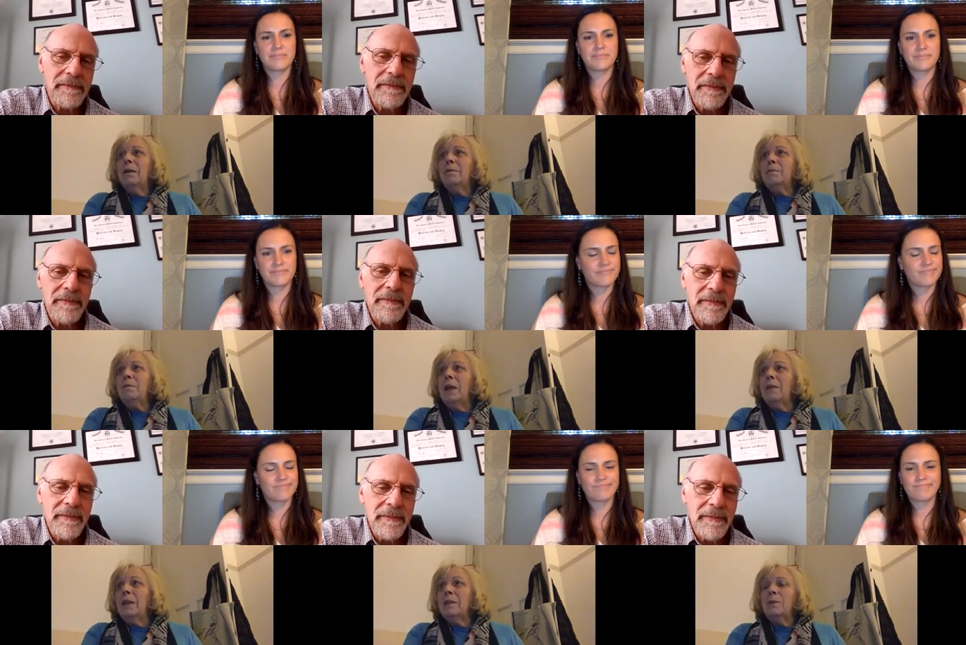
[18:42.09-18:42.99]
Speaker 1: Um,
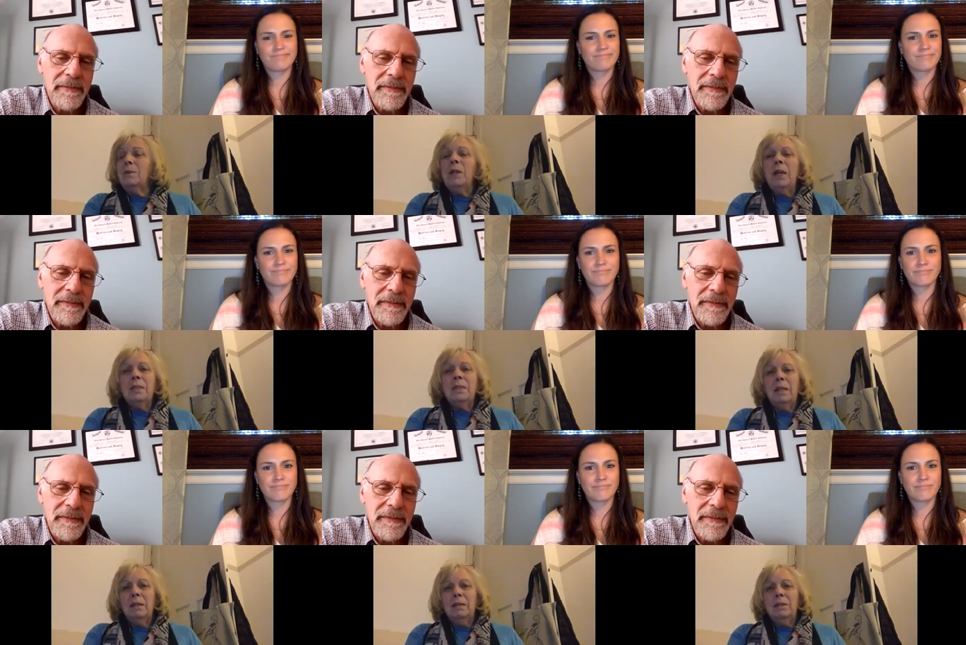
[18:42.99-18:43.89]
and that's what, when I
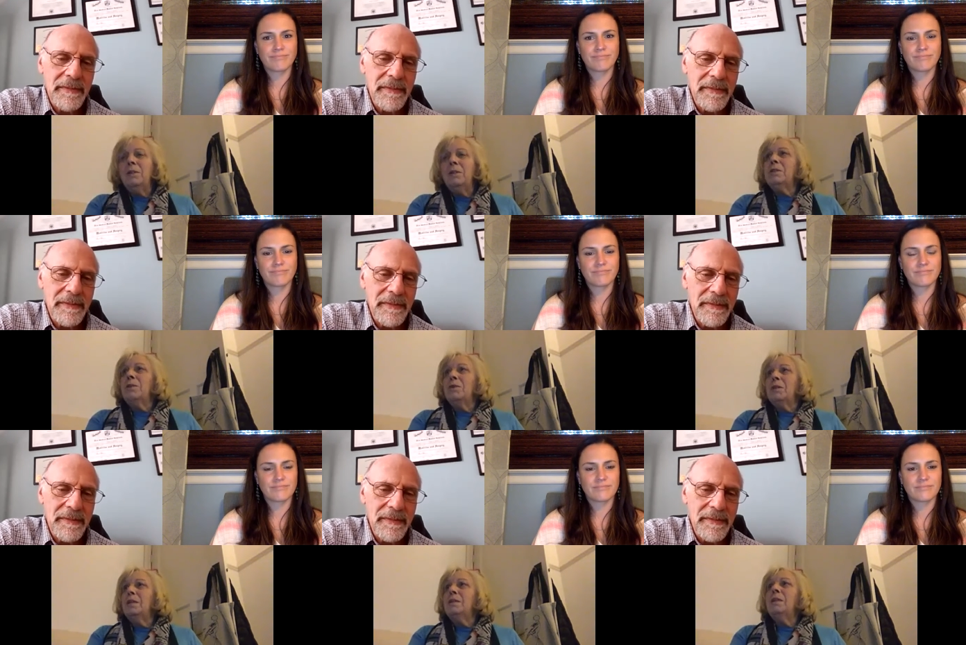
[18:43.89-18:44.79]
said, you know, it's not
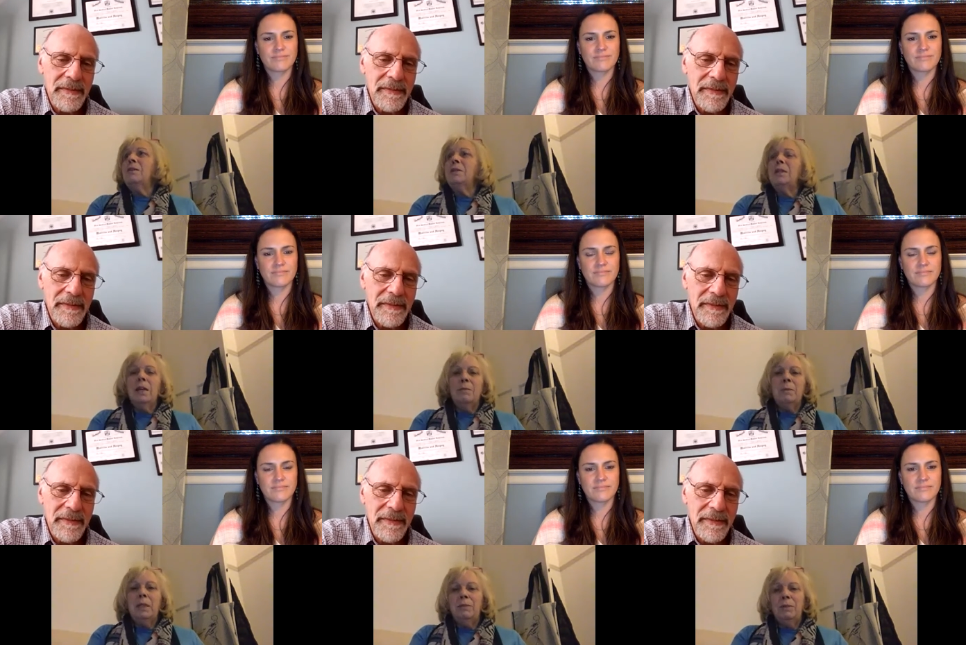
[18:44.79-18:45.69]
taken seriously, I
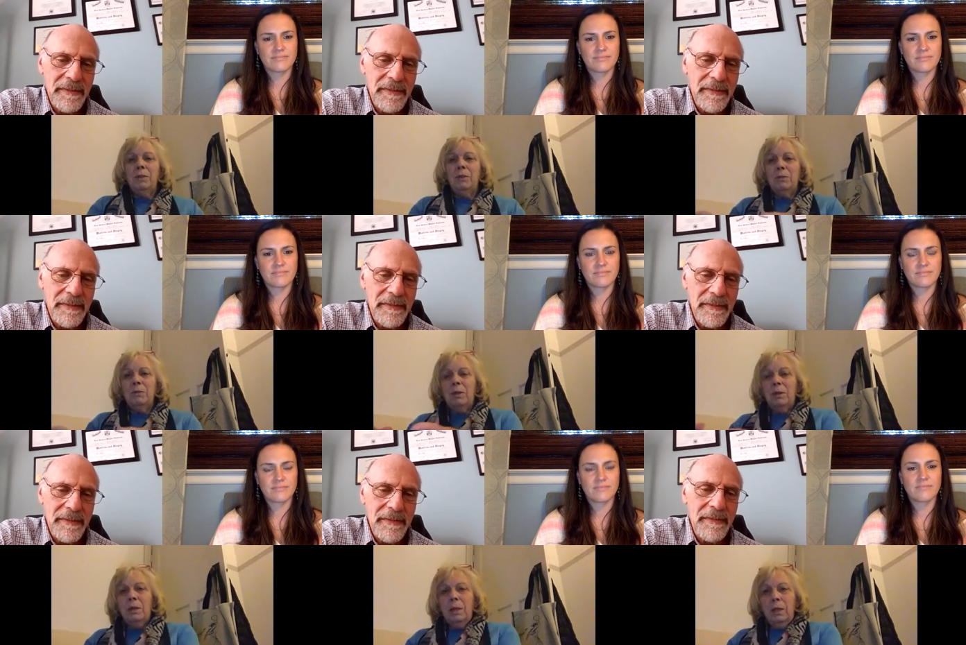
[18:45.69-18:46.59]
mean, if you go to a,
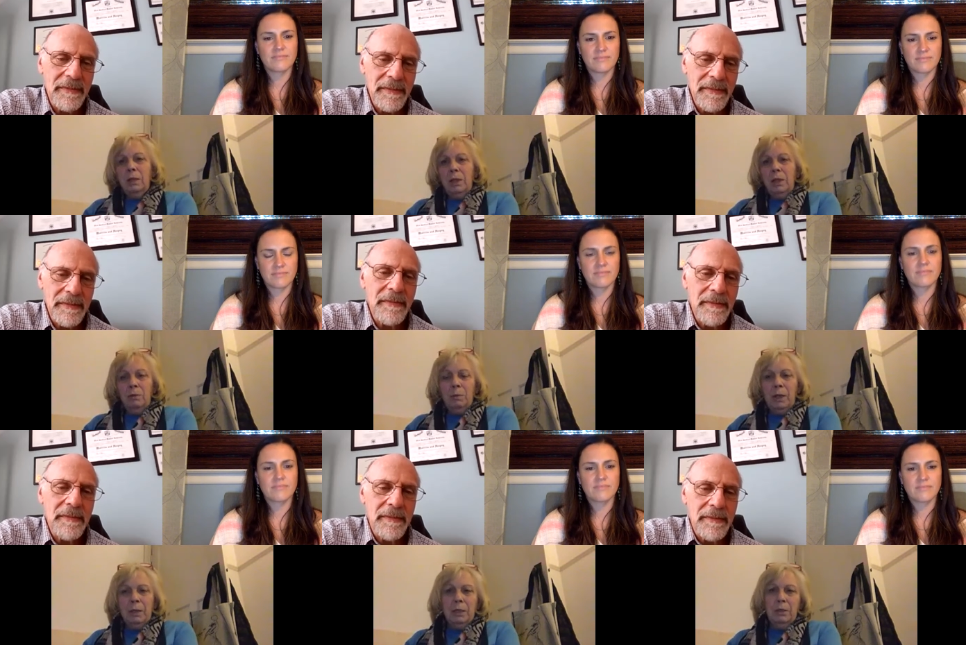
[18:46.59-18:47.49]
a general
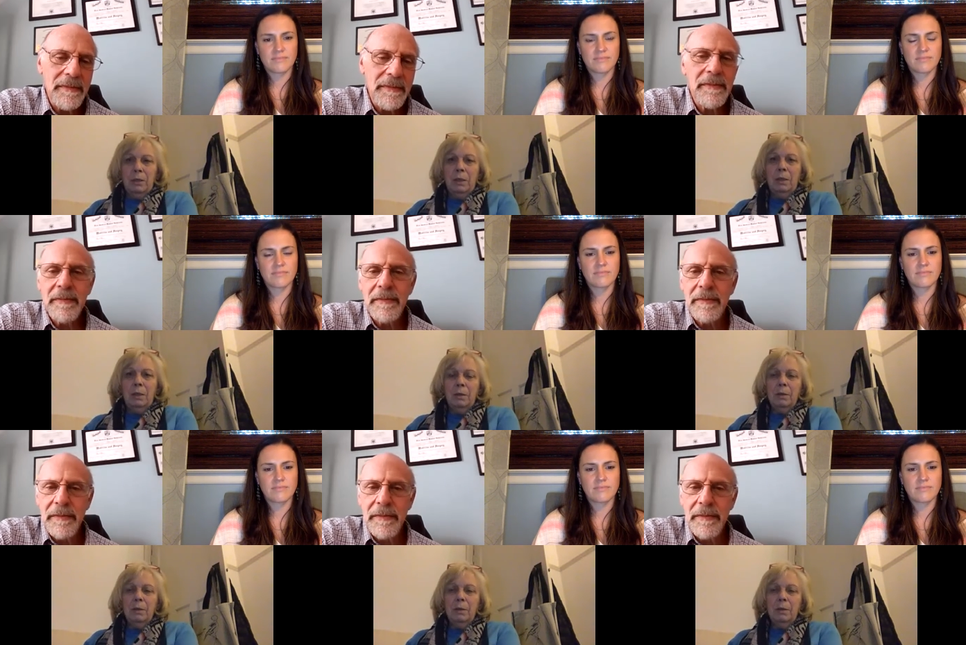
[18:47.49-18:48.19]
practitioner,